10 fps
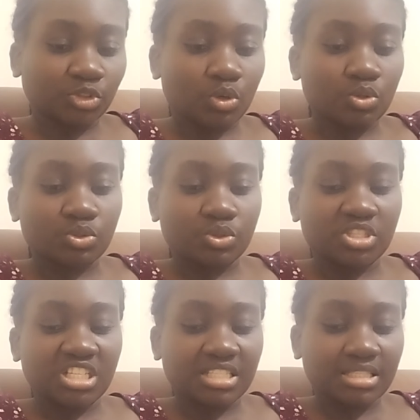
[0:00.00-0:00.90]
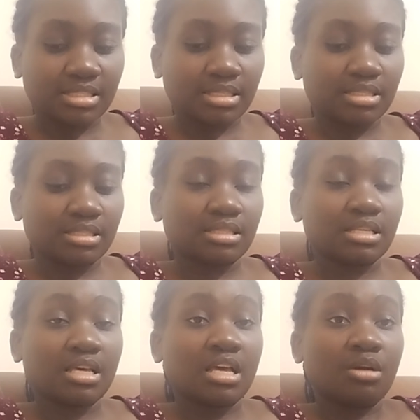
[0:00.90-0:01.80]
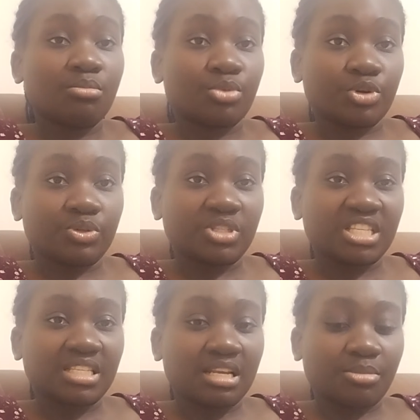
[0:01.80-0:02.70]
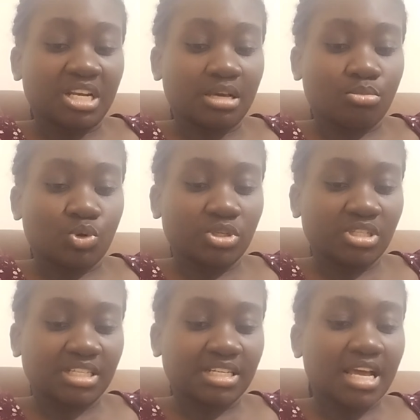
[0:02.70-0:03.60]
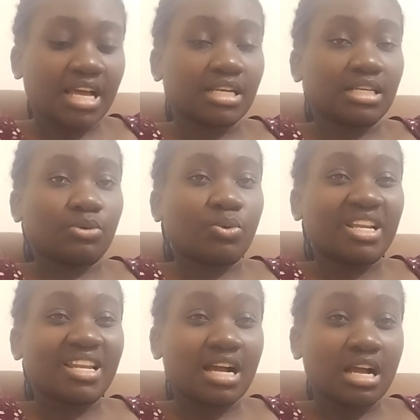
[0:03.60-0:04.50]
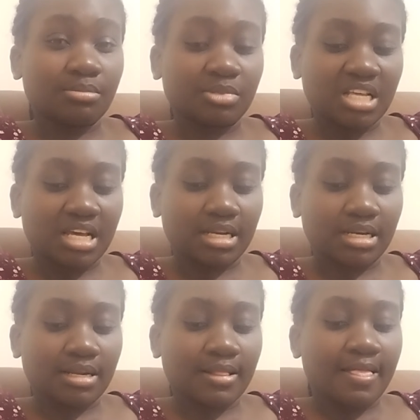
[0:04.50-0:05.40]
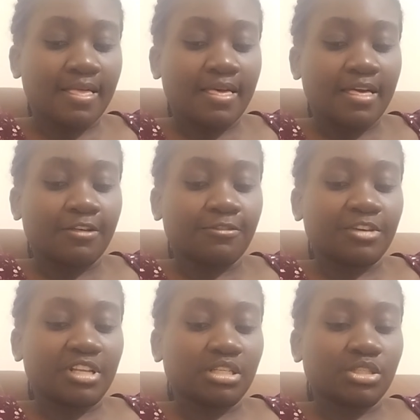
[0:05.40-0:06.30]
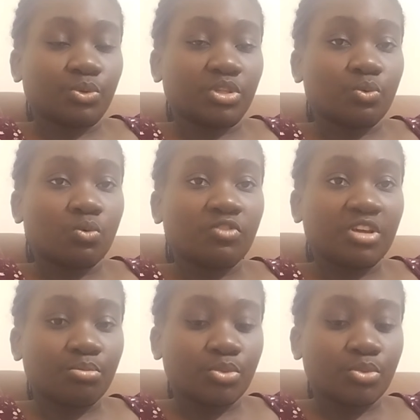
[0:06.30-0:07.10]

osteogenesis produces lamellar bone, and the wider gaps are filled with woven